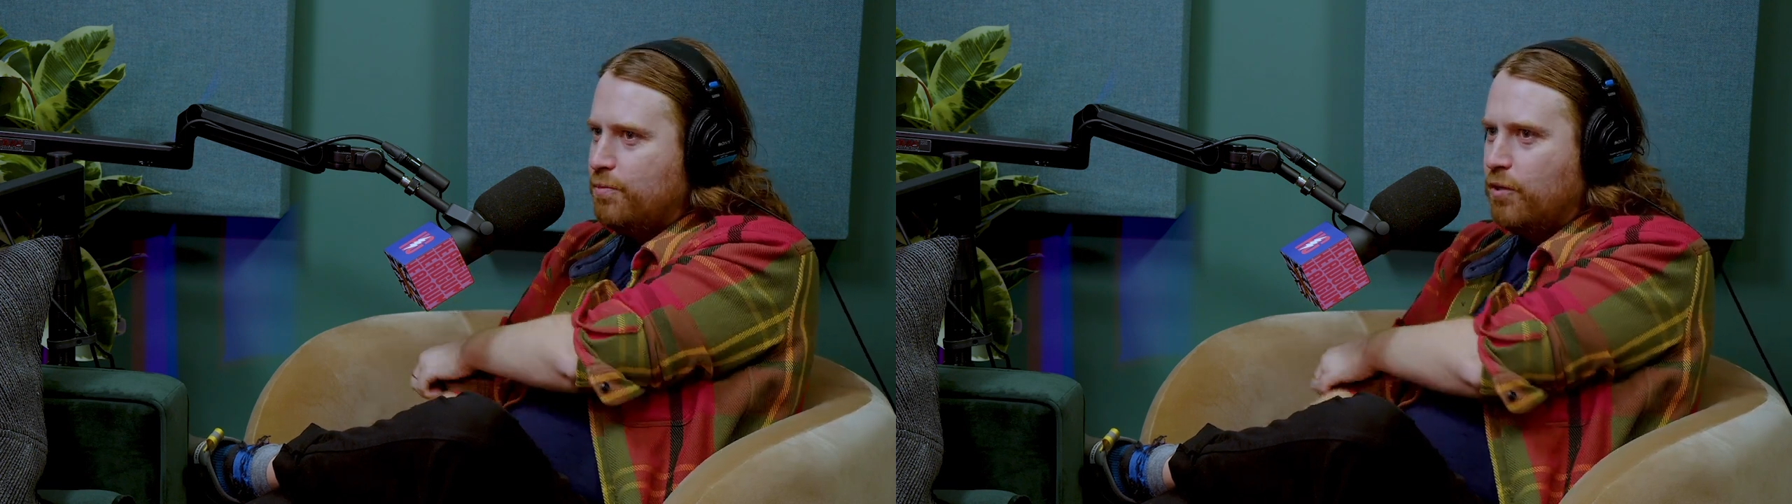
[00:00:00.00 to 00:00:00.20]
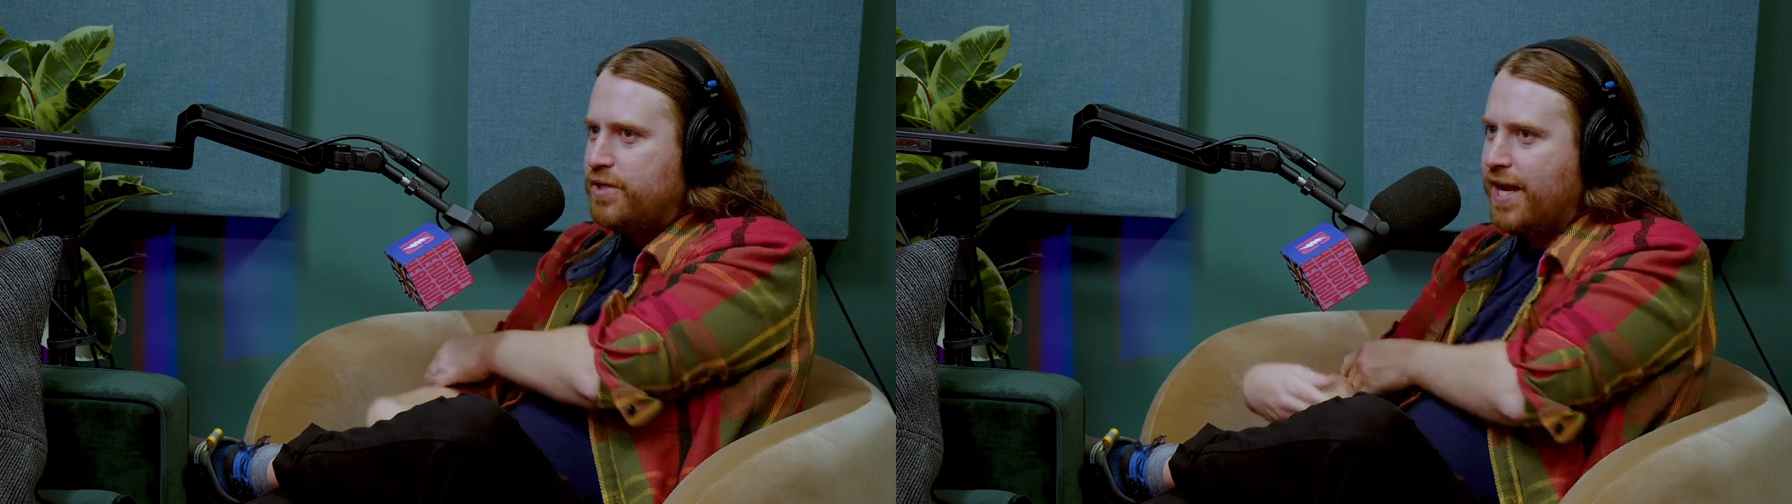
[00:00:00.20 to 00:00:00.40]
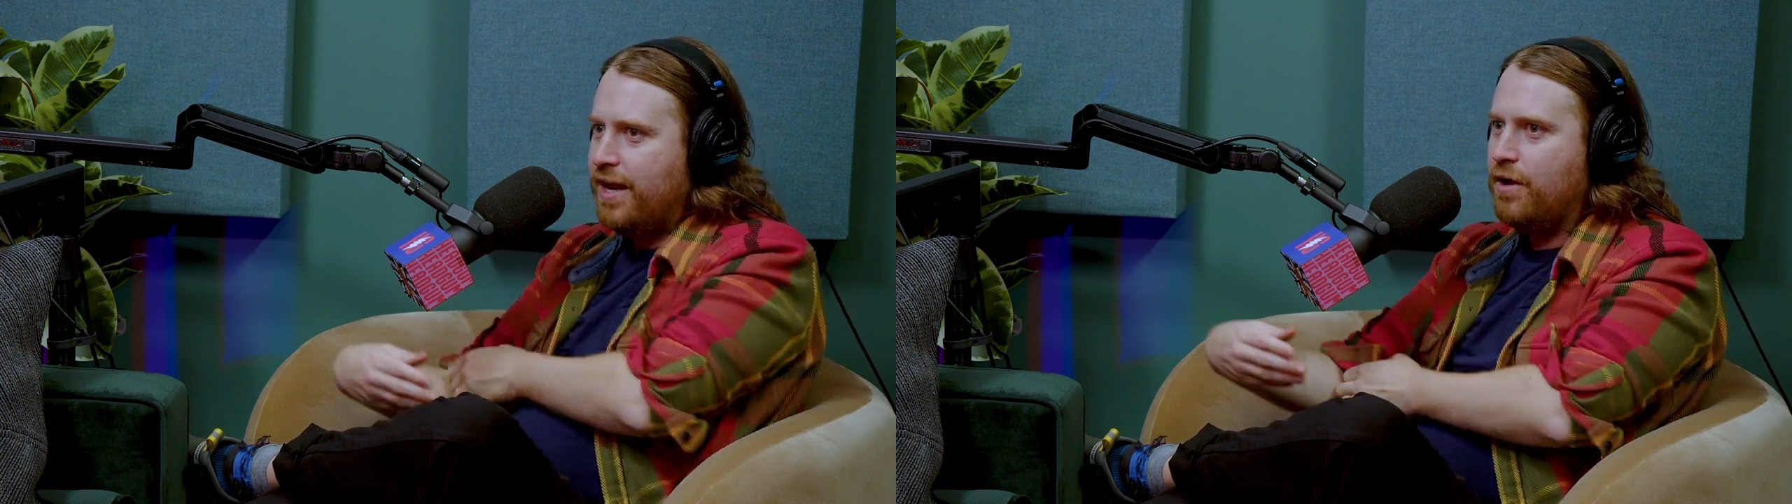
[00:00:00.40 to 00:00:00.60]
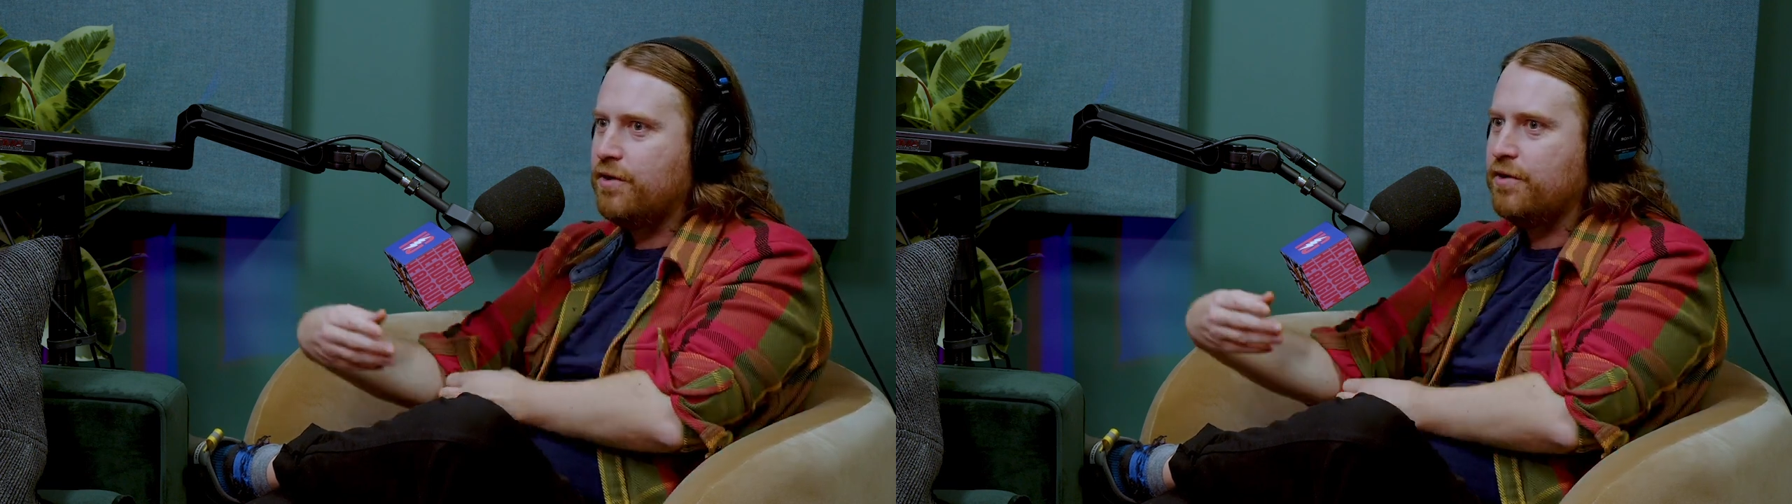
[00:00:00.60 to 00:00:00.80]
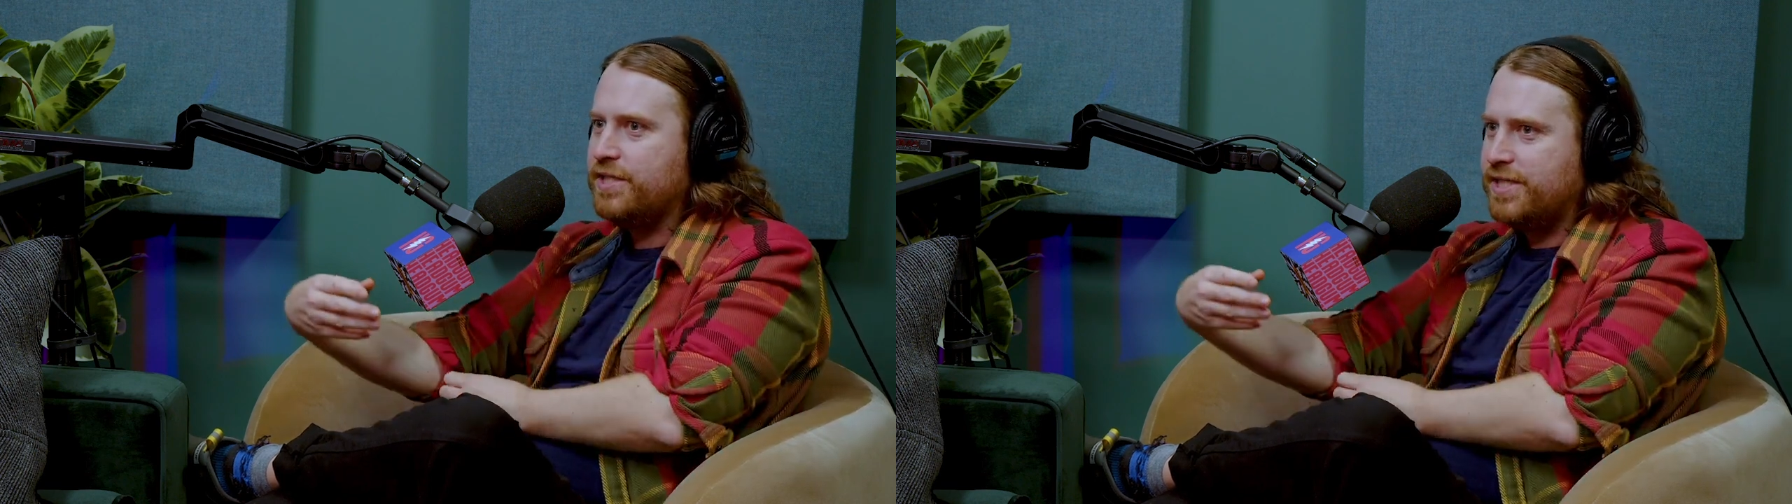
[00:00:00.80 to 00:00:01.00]
Motown
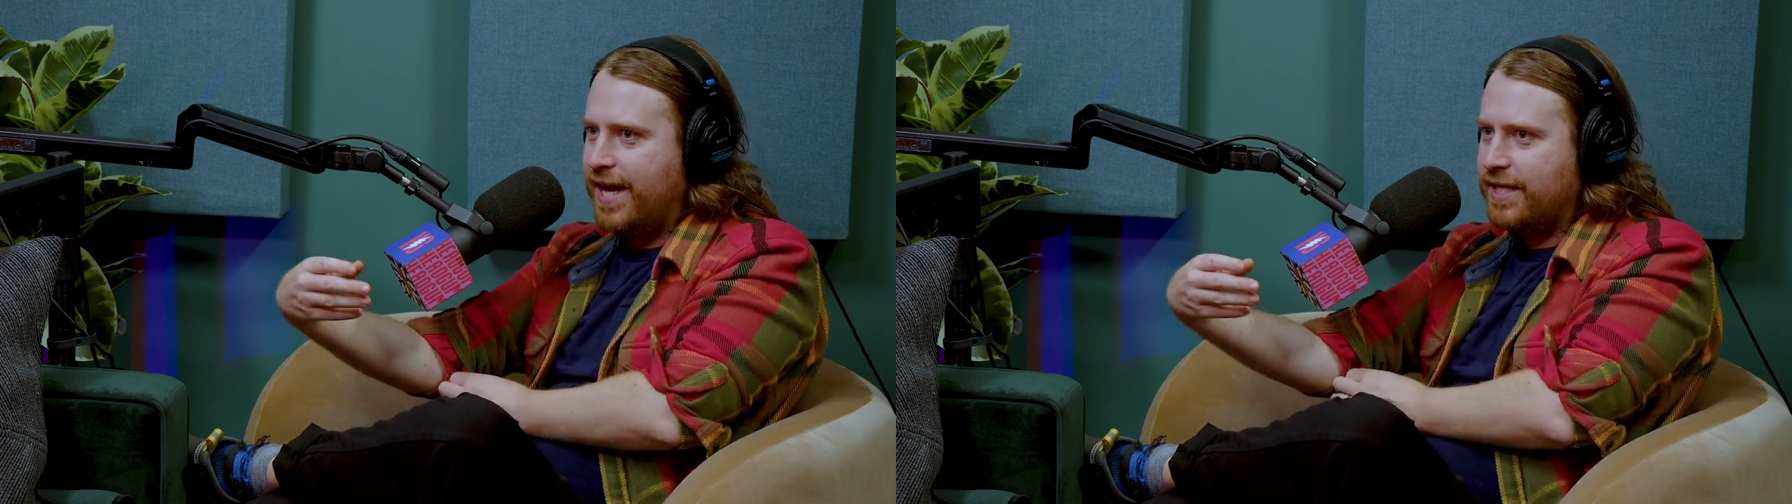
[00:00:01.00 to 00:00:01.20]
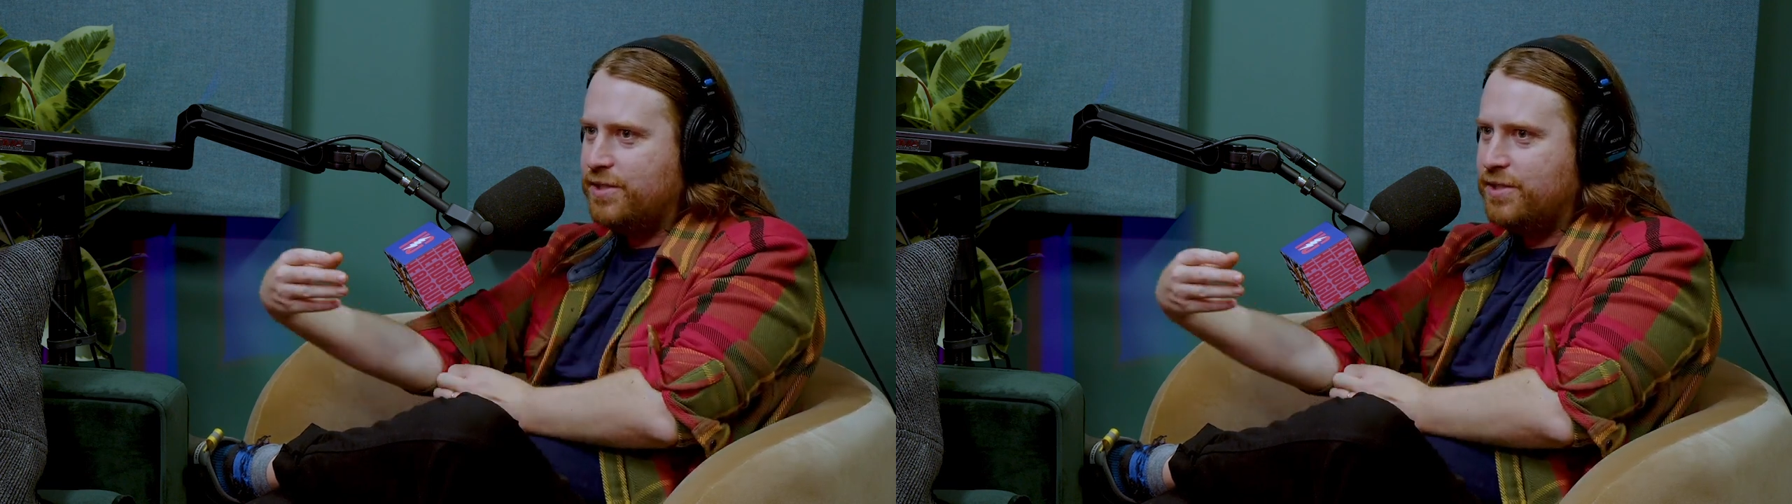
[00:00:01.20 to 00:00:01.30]
or at Stax